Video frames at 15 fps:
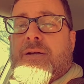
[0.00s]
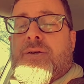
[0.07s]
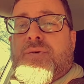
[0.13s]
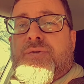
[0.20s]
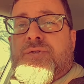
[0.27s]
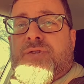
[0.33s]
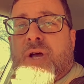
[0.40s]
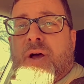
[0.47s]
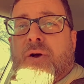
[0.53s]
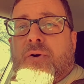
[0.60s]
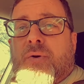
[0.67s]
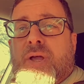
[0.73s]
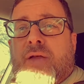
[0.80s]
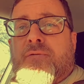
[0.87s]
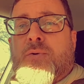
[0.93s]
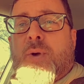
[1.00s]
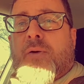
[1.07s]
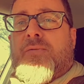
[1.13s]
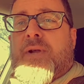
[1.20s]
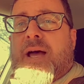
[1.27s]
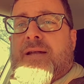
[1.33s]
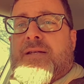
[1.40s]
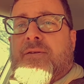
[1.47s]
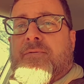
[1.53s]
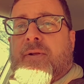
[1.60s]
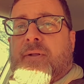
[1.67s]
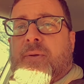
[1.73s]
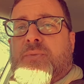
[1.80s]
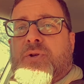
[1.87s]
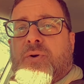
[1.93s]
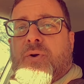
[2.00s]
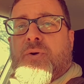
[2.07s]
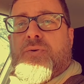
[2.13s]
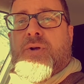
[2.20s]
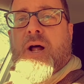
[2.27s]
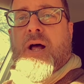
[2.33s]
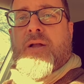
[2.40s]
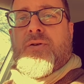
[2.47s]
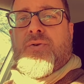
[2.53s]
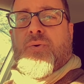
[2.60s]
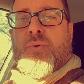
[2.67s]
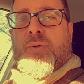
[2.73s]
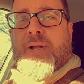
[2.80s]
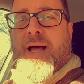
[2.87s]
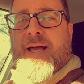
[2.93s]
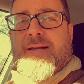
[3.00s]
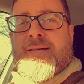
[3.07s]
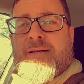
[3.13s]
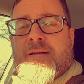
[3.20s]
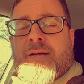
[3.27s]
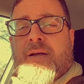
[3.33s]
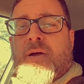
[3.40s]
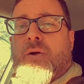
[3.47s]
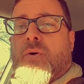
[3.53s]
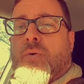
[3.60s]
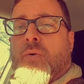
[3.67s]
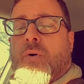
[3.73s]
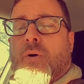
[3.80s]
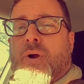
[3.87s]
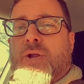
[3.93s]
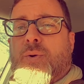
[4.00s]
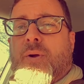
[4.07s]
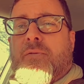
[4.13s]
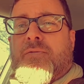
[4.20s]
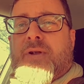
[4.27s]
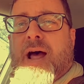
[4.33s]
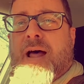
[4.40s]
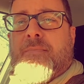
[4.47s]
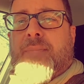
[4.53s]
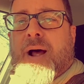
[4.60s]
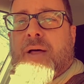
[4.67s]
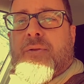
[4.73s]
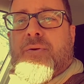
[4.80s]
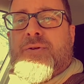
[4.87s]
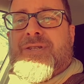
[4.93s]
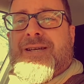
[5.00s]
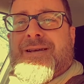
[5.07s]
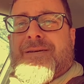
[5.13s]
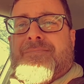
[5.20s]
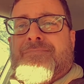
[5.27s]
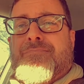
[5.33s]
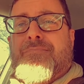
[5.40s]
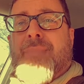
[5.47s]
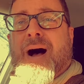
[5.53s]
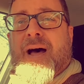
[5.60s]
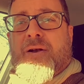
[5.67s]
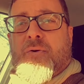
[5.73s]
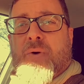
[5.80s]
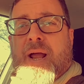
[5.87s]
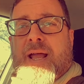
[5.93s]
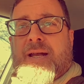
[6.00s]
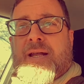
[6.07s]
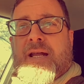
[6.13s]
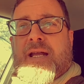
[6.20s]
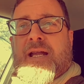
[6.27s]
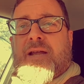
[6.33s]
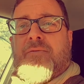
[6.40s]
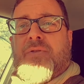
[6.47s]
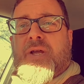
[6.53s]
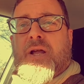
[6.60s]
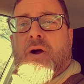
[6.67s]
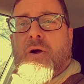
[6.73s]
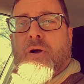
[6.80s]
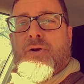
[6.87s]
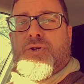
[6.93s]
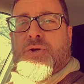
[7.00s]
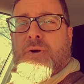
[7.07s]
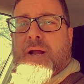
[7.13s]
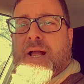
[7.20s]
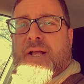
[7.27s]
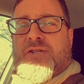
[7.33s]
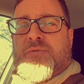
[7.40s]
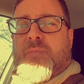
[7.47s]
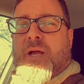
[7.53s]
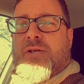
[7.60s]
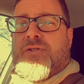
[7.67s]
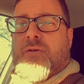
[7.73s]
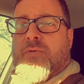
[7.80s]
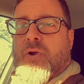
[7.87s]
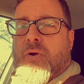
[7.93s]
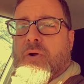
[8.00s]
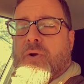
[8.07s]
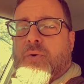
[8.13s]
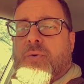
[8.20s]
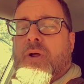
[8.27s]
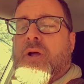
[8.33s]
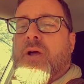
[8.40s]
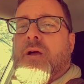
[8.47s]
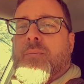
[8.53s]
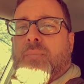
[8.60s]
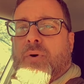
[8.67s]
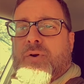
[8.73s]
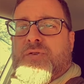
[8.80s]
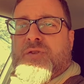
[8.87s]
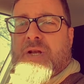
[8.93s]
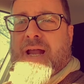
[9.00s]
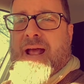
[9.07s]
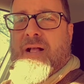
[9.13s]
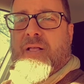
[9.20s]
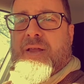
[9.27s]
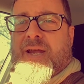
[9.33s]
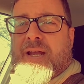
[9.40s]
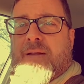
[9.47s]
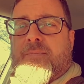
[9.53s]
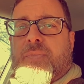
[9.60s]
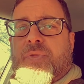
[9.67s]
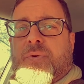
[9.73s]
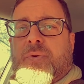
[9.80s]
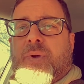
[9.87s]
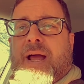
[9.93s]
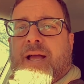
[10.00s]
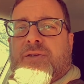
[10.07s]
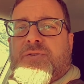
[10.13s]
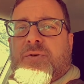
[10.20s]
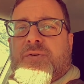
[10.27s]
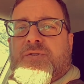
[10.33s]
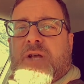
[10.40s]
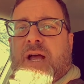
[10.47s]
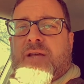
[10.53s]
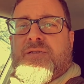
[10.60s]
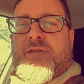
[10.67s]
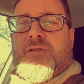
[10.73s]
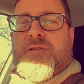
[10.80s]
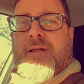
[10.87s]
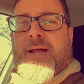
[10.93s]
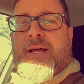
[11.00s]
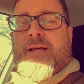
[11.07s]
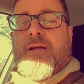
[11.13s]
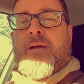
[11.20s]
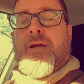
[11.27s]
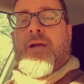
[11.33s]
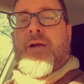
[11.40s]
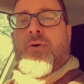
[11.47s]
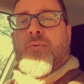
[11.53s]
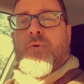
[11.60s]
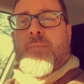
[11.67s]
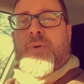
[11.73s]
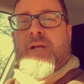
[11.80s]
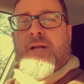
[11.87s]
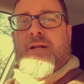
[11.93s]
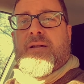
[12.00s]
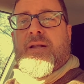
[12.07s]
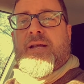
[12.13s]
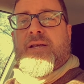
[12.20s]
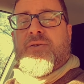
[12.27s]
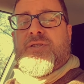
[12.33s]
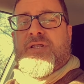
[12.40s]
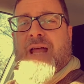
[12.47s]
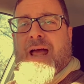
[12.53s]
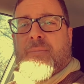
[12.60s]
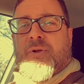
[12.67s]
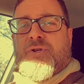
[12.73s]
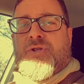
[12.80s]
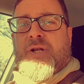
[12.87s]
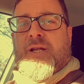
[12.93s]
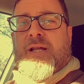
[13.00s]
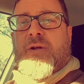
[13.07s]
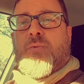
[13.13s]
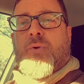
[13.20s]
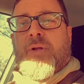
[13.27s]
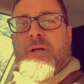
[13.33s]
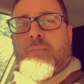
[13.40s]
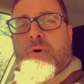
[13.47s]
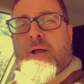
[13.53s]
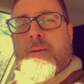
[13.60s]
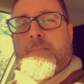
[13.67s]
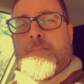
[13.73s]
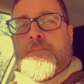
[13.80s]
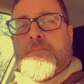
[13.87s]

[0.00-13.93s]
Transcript: So, if you have not developed your own non dual light, or you have not bothered to moderate any of the harsher aspects of your own personality through exercises like repeatedly establishing equilibrium,